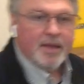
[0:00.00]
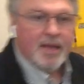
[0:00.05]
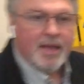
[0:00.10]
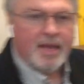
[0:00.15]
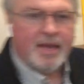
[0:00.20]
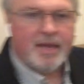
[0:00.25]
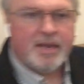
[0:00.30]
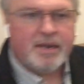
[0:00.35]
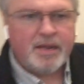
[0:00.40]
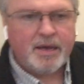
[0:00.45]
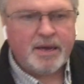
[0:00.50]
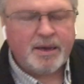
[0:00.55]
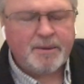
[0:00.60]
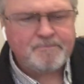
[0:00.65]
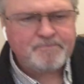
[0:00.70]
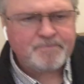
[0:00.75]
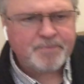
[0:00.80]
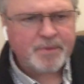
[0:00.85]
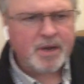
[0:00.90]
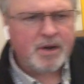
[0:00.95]
And
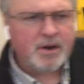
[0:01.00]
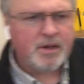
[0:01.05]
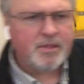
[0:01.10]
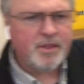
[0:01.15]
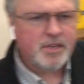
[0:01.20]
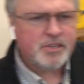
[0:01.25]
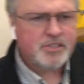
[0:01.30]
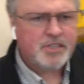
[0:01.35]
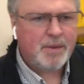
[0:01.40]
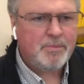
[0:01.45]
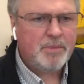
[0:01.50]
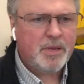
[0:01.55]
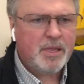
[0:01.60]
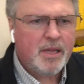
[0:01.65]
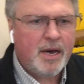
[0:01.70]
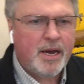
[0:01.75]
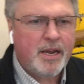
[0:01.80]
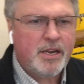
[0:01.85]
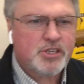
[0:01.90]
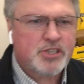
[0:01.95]
um, on the assembly
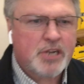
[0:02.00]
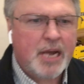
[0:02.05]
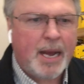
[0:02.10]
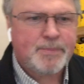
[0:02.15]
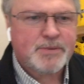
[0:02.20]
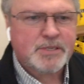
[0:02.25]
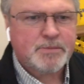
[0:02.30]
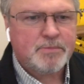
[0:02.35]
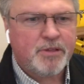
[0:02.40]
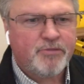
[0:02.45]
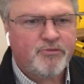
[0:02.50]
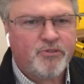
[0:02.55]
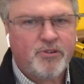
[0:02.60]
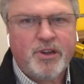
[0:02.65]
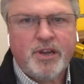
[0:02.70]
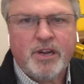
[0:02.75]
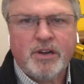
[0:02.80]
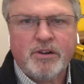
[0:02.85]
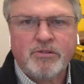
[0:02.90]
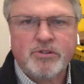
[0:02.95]
line at Shopsmith for
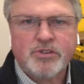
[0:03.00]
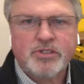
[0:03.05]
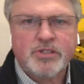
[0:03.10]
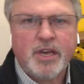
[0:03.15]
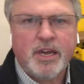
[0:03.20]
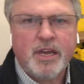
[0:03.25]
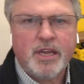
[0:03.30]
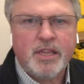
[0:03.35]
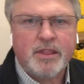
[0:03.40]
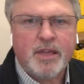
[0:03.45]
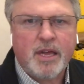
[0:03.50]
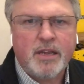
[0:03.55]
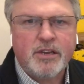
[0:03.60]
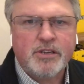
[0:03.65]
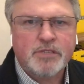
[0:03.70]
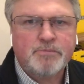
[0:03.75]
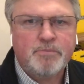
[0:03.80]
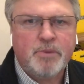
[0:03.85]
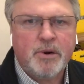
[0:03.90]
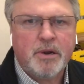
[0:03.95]
years, they they
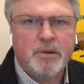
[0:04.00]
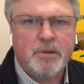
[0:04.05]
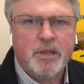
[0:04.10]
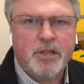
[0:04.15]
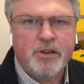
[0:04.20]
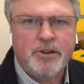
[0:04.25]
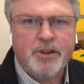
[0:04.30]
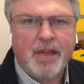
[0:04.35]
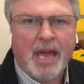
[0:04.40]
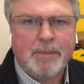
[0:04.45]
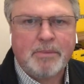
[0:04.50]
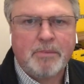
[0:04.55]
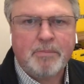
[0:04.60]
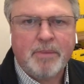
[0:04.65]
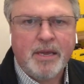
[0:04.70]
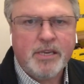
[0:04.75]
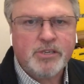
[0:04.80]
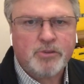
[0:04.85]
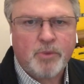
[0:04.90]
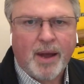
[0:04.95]
just put a little dab of
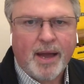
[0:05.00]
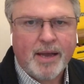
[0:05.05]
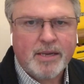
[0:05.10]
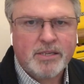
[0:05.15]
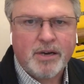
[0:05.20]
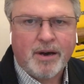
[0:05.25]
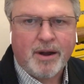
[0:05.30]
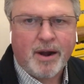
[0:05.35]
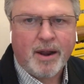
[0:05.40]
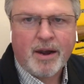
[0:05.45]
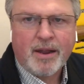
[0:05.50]
beeswax on it.